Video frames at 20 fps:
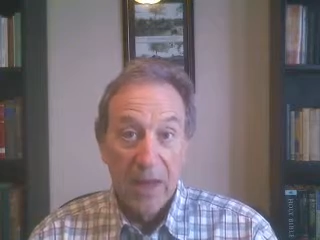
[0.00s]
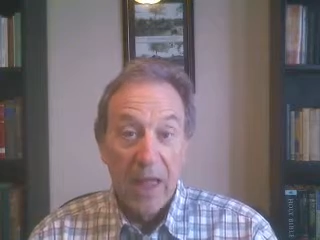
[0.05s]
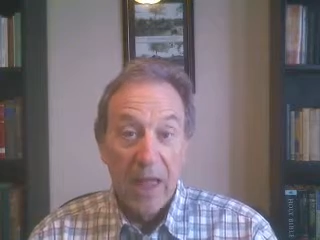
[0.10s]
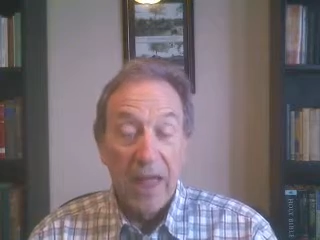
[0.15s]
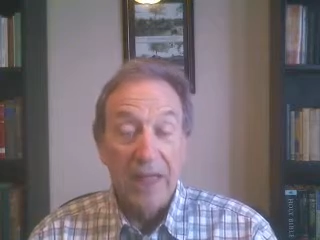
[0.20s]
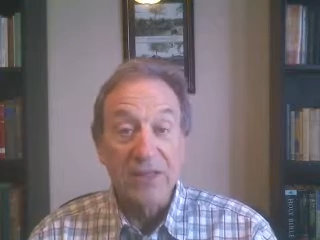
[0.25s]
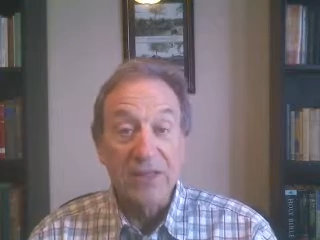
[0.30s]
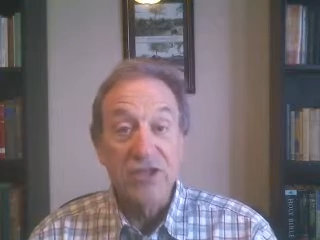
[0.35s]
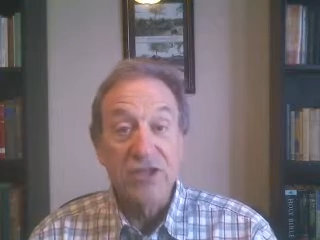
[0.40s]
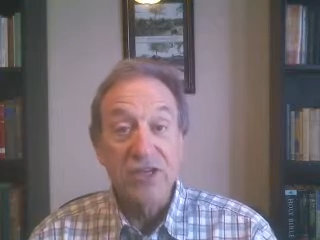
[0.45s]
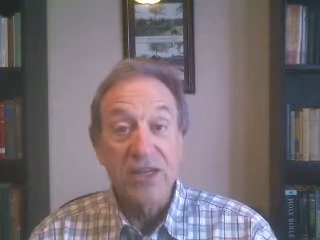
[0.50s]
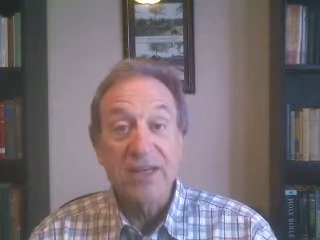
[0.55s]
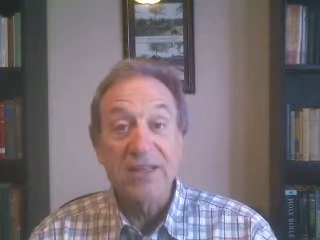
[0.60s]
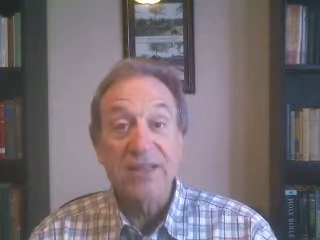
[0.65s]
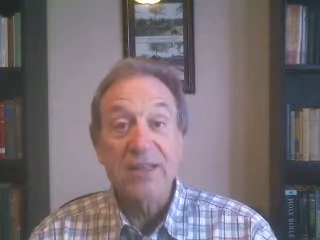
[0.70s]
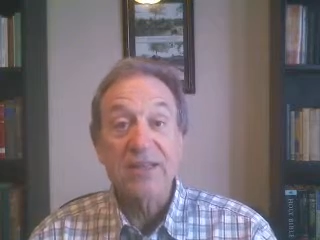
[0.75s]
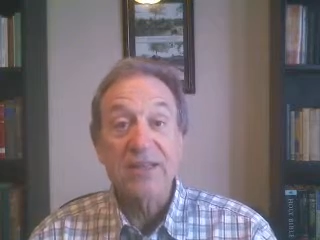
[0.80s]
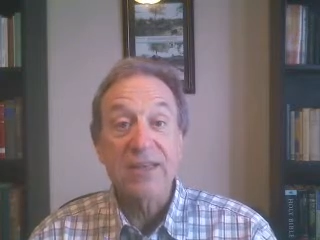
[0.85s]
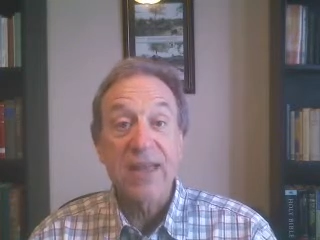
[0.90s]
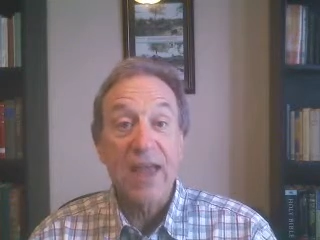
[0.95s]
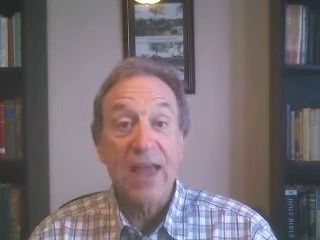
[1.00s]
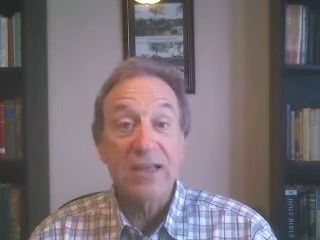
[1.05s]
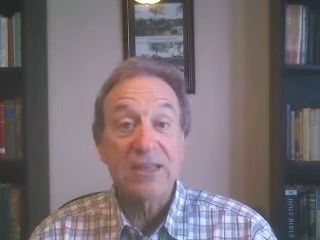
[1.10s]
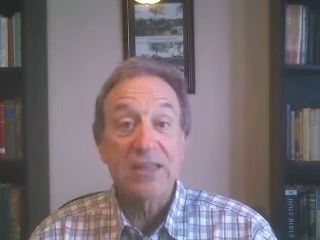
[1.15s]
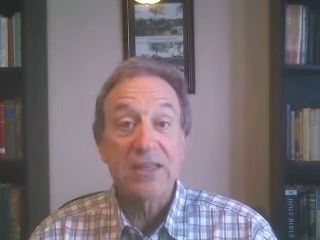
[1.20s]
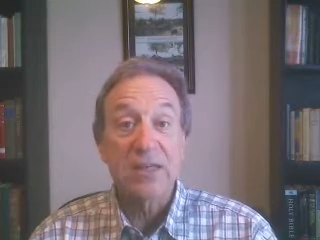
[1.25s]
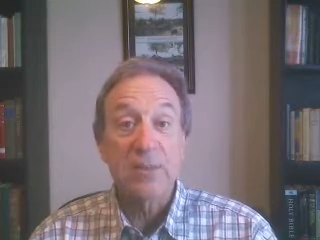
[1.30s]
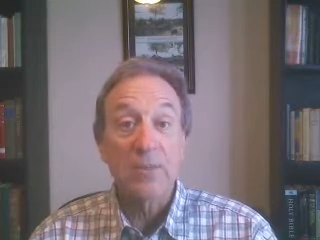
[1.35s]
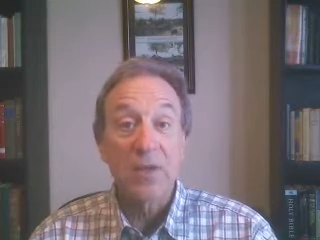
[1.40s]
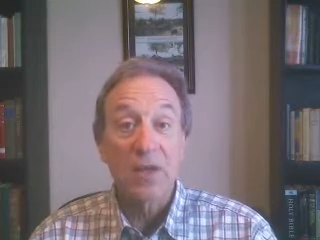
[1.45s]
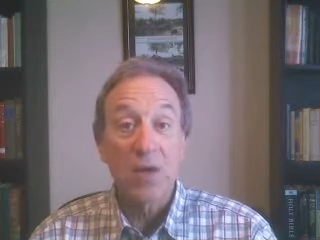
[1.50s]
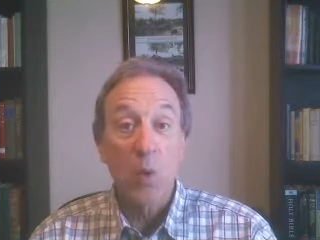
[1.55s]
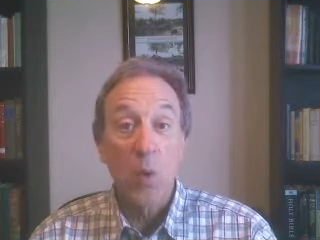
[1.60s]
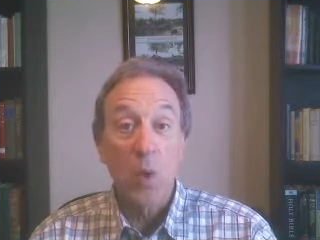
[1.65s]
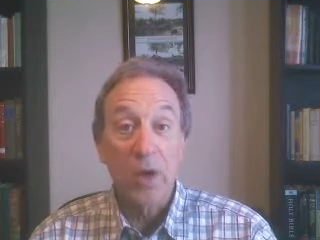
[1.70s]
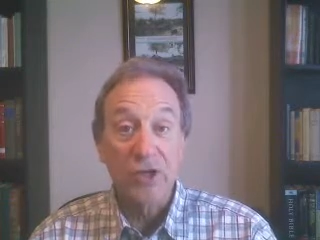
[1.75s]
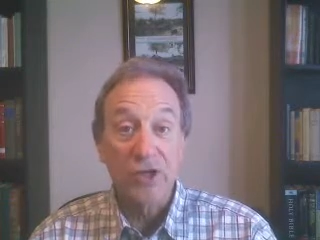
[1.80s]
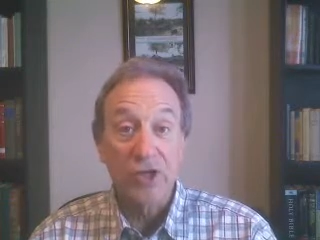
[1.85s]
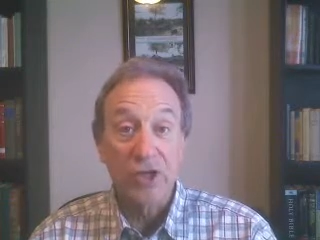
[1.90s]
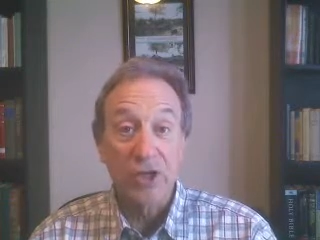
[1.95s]
And Jesus asked him the
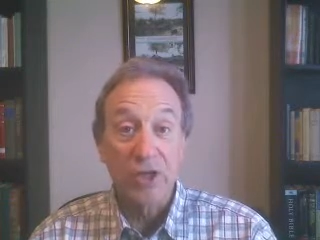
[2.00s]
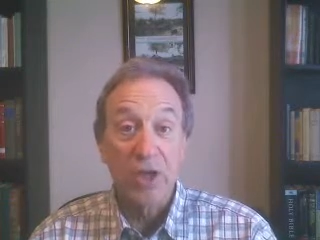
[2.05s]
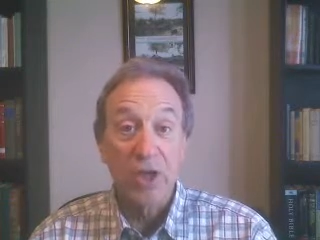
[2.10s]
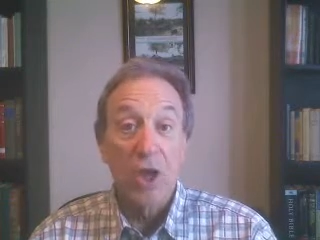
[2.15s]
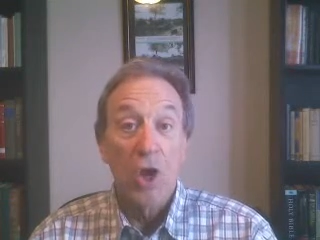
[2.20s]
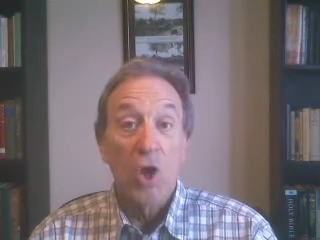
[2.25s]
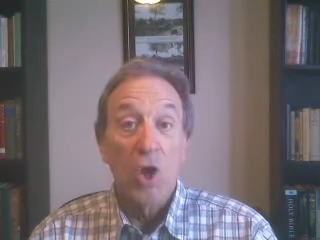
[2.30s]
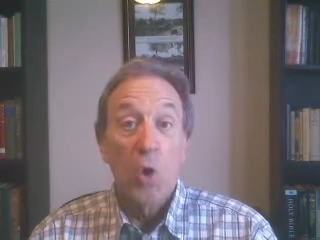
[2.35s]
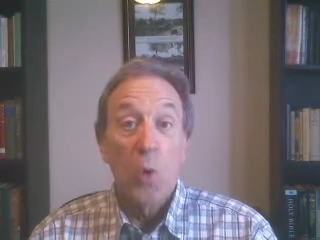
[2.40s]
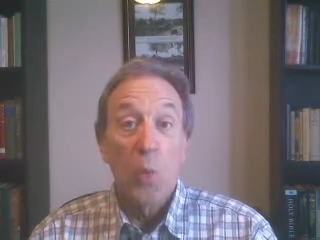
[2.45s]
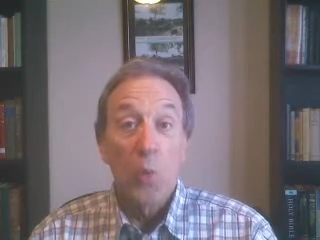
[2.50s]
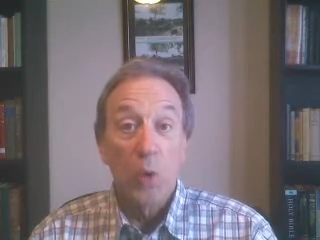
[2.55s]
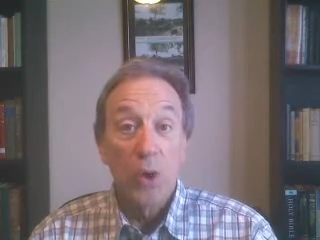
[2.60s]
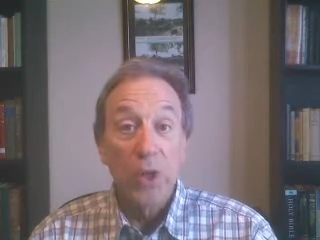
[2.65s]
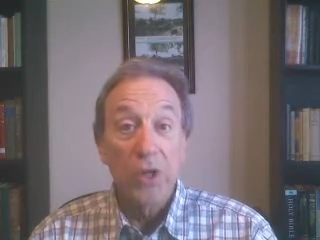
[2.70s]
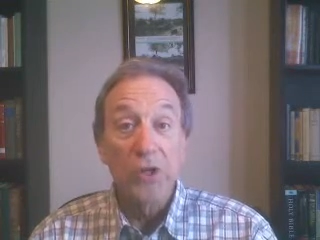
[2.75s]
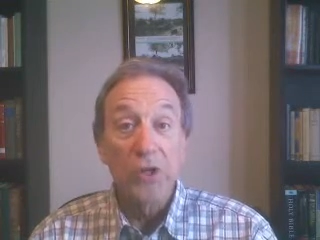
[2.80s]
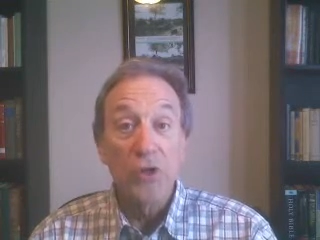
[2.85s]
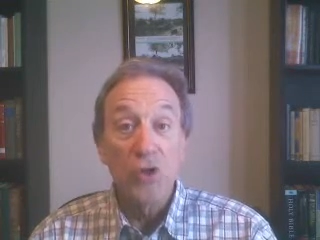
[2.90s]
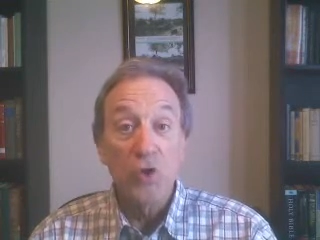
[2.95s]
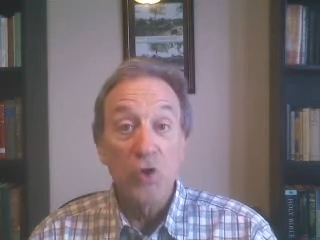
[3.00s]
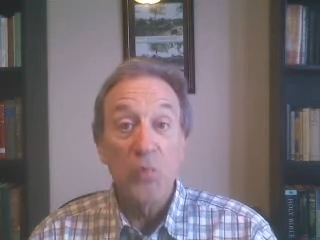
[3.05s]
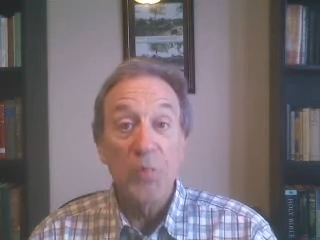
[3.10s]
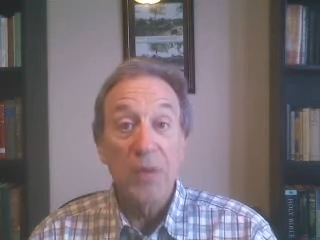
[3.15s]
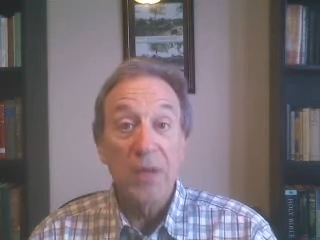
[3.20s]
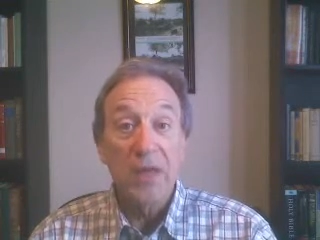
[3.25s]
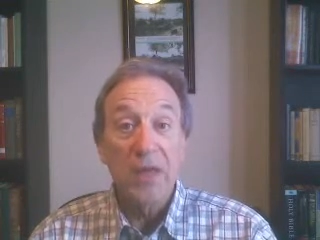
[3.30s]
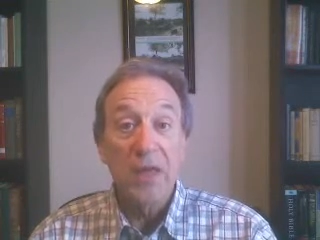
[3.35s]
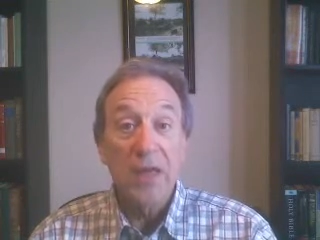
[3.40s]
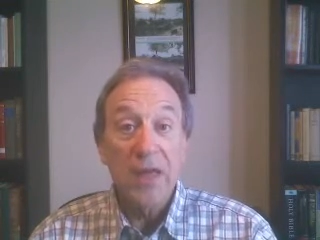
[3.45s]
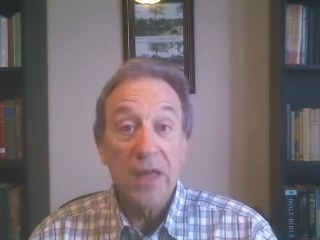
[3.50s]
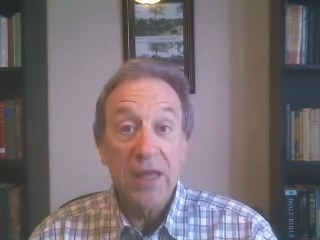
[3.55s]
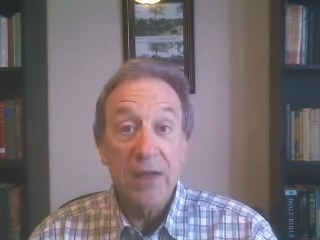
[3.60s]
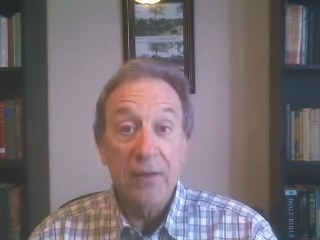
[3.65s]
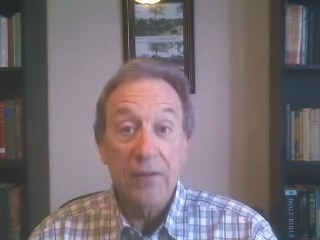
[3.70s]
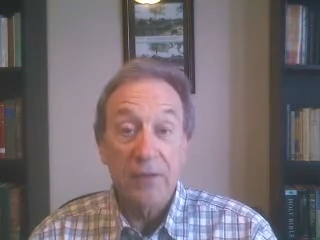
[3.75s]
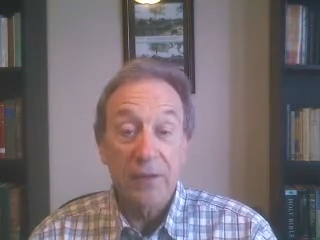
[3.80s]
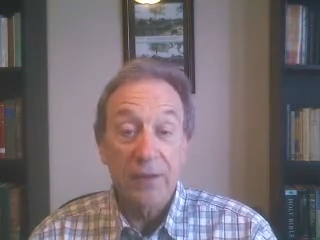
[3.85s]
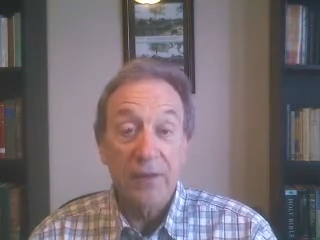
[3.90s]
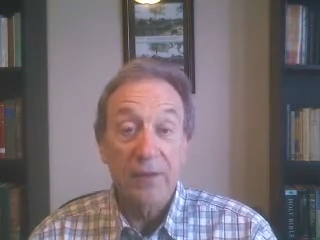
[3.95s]
question, Will you be
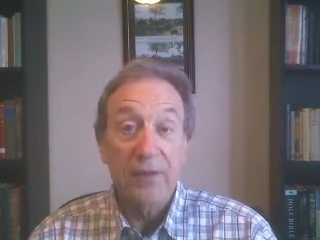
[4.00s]
healed?